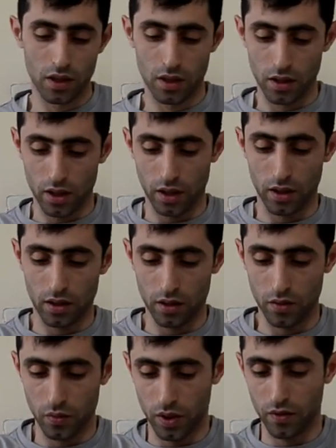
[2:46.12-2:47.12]
like
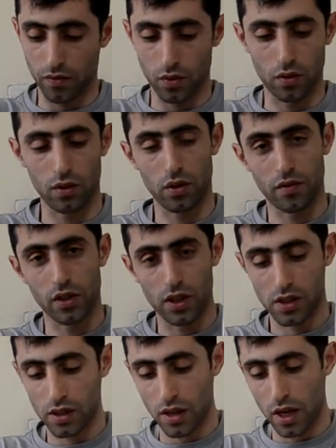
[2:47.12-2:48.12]
with full of
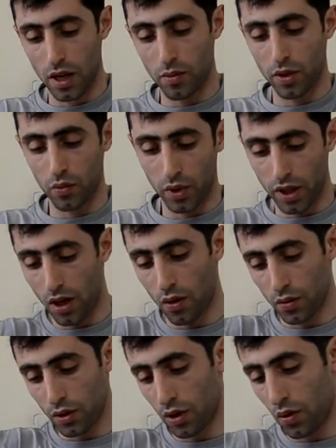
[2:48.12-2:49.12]
this but
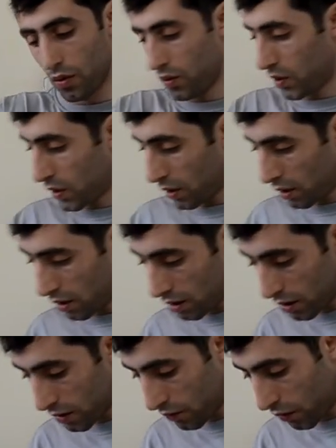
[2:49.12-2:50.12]
without those
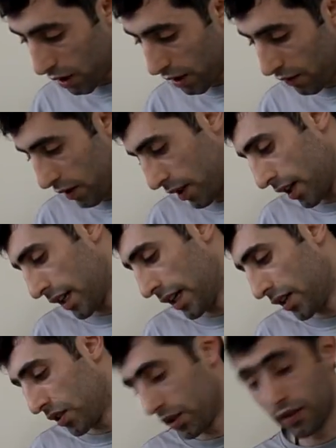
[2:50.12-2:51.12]
is
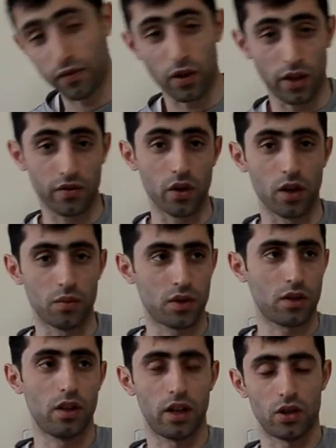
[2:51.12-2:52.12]
535 grams
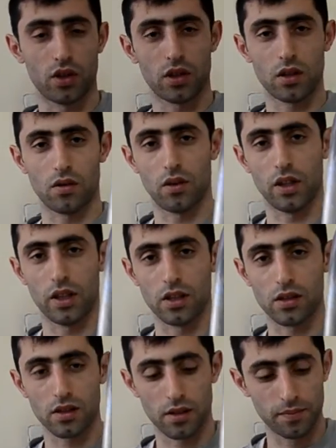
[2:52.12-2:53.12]
like just only
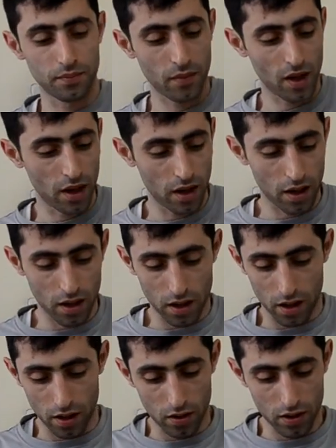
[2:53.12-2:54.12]
this
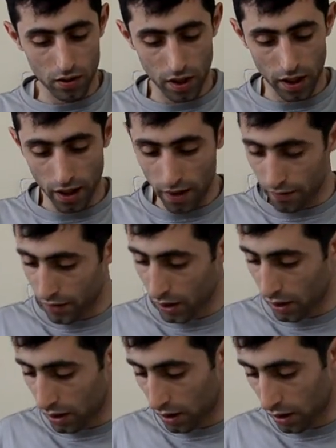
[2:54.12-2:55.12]
and also I have
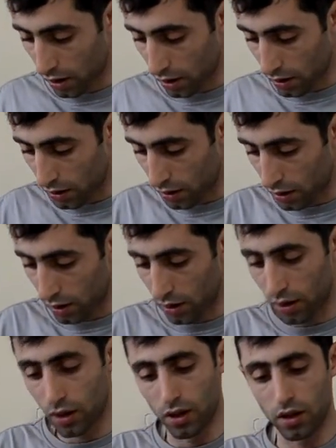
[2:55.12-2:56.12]
here
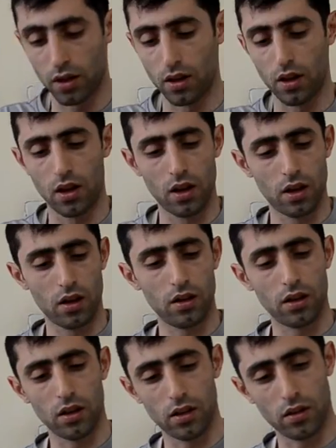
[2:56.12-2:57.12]
the
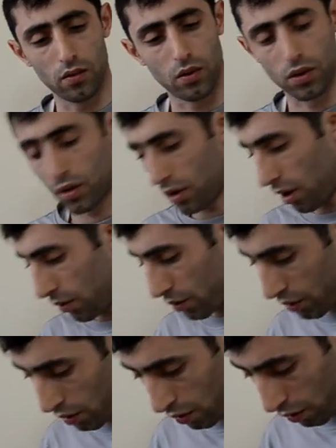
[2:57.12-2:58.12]
the what how do
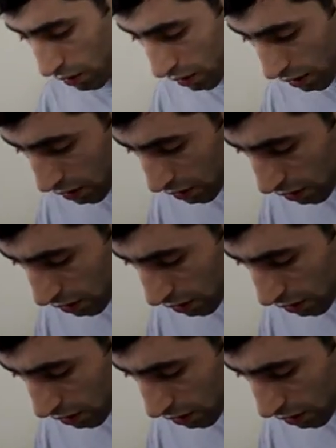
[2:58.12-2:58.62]
you call this